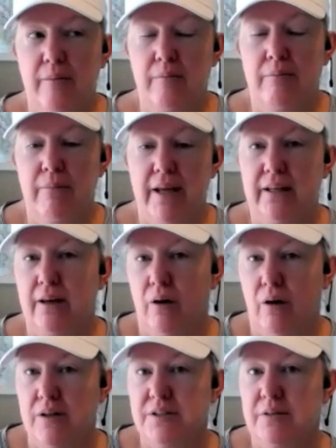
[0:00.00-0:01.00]
that made it
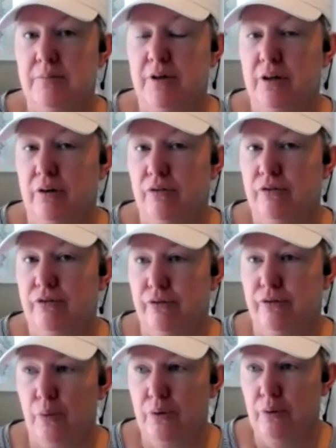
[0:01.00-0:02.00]
awesome in a
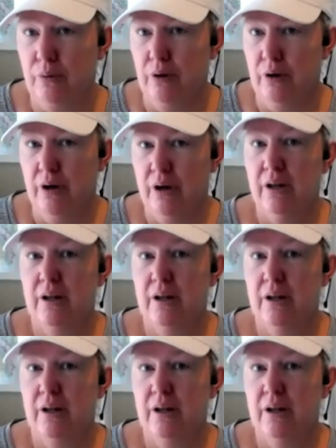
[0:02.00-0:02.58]
four-door,